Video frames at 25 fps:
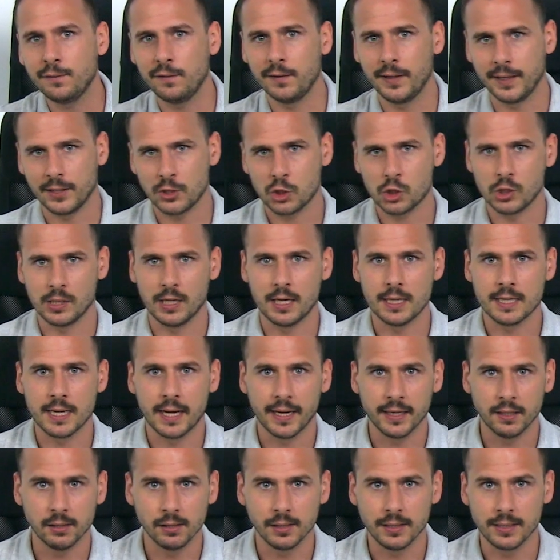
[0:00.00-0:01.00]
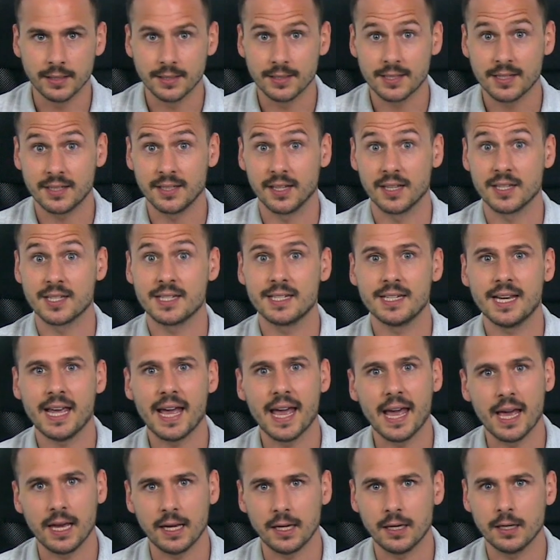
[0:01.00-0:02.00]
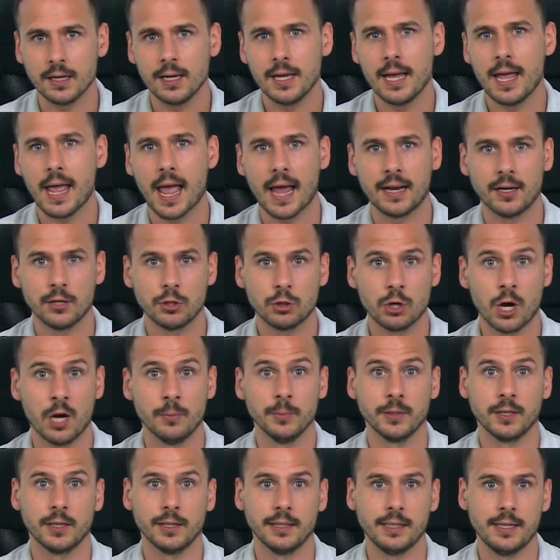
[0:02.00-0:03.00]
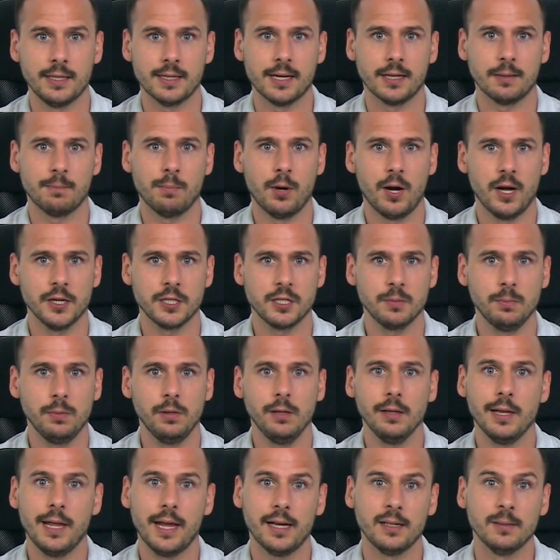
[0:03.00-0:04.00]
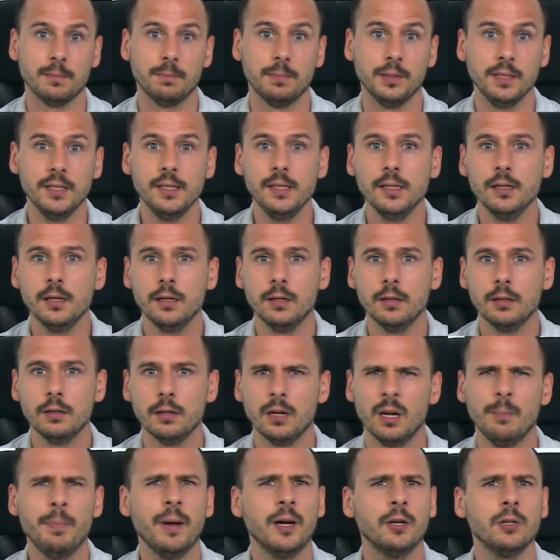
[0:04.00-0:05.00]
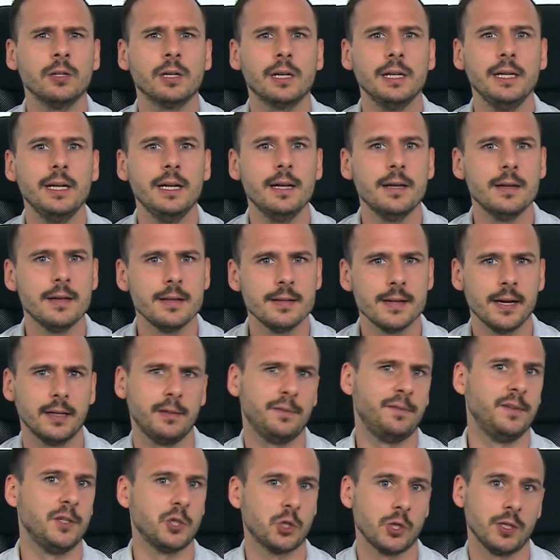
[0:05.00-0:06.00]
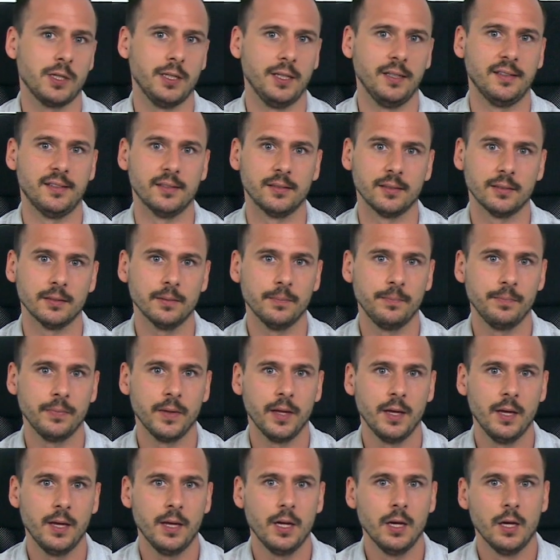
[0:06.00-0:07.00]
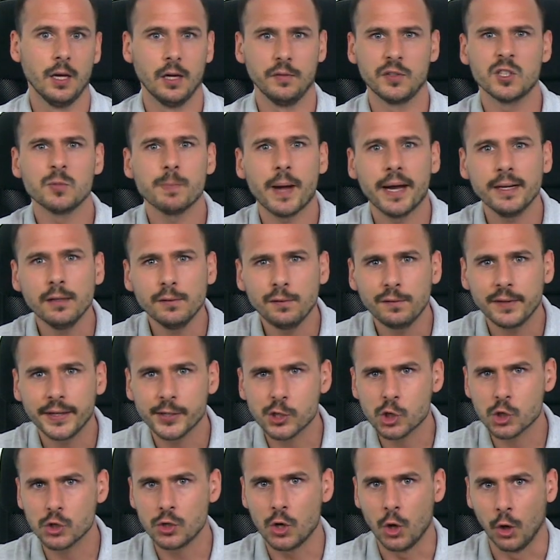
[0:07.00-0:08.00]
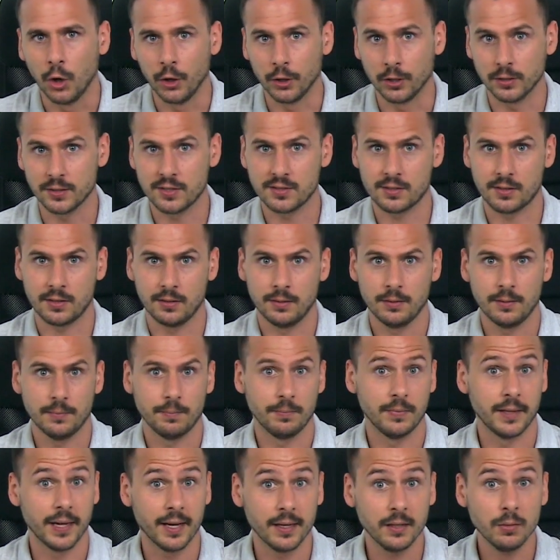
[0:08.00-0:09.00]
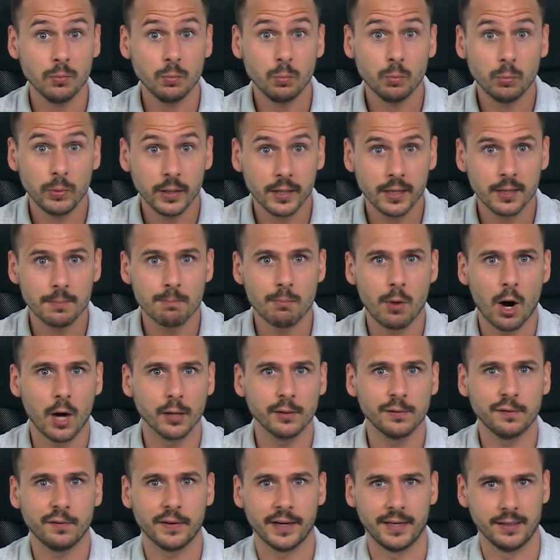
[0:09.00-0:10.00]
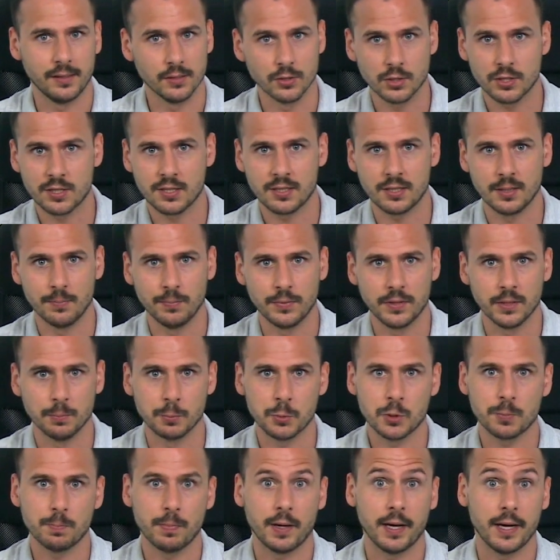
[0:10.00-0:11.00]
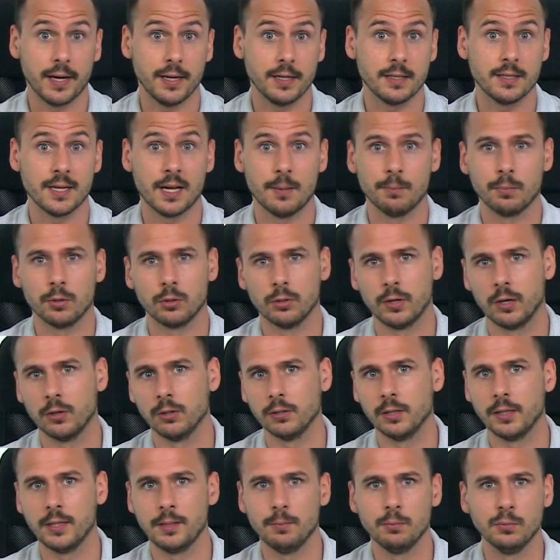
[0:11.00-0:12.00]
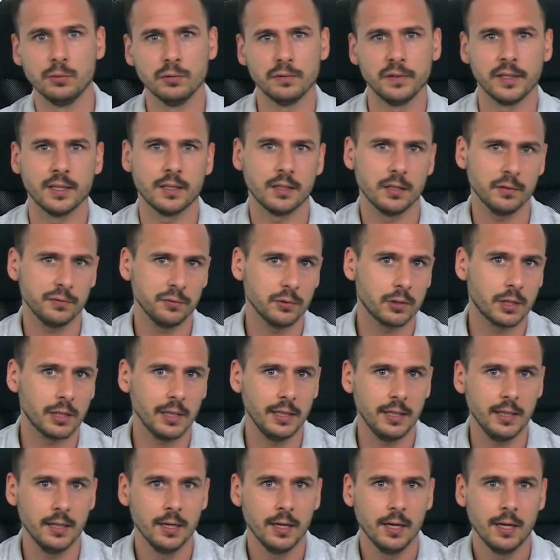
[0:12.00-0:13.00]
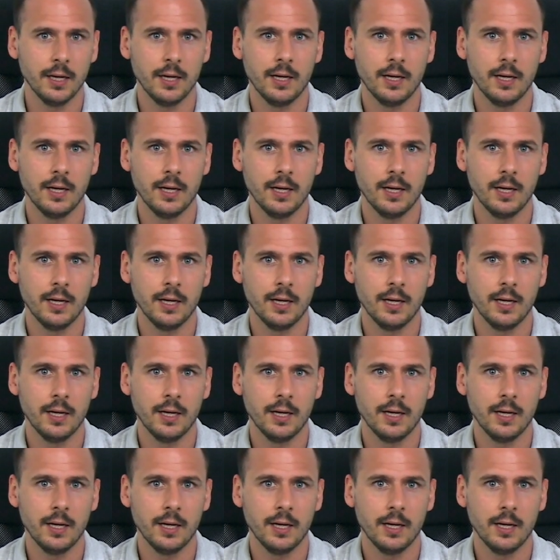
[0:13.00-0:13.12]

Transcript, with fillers: flexion entirely is thus A, anatomically not possible, and B, apparently not efficient either. If spinal flexion hurts, then we can modify those symptoms by temporarily moving differently,